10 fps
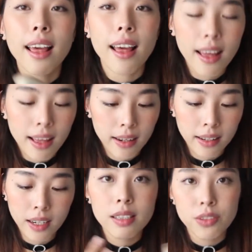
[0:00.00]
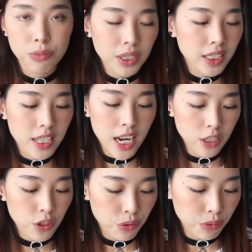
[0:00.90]
and it's really
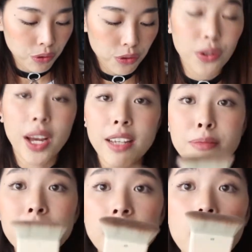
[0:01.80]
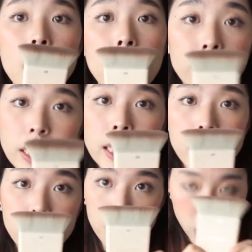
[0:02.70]
natural, so I've been loving
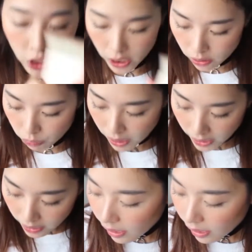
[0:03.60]
this brush as well.